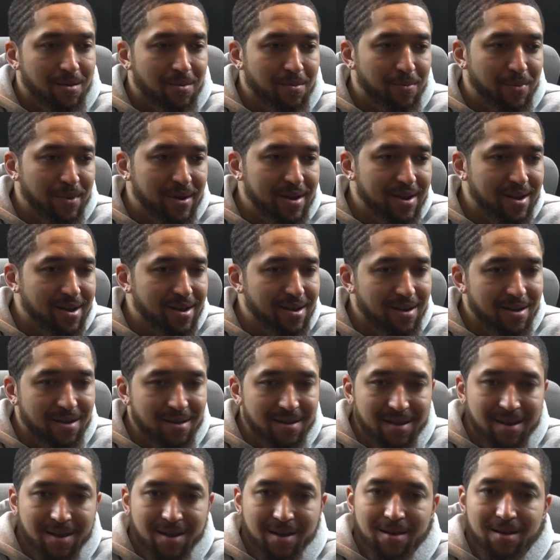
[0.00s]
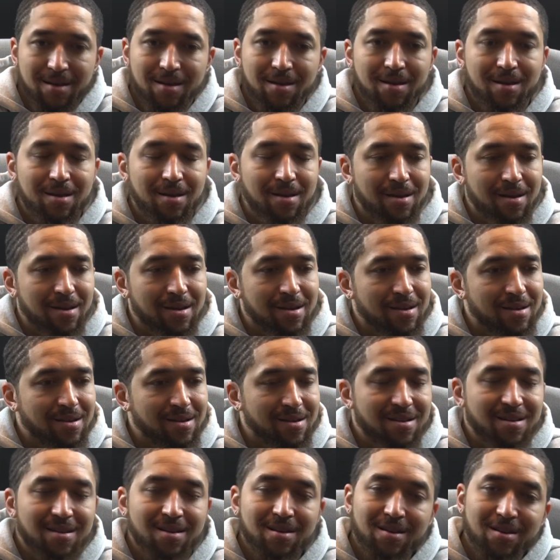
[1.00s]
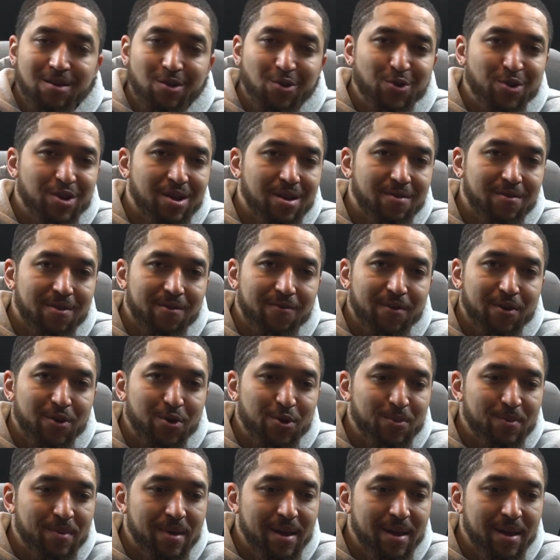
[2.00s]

But just the use of the phone,